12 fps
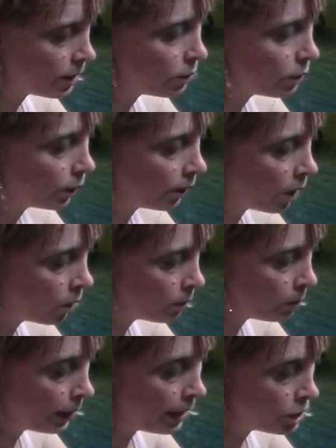through her own
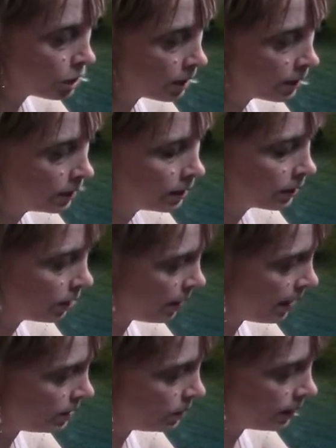pressure, go
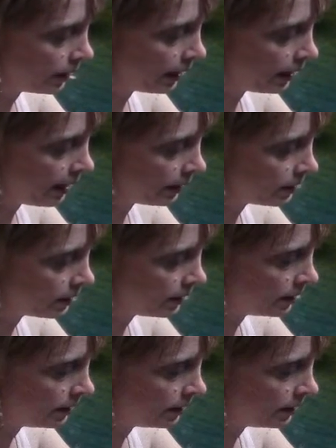ahead, do it again, Allison,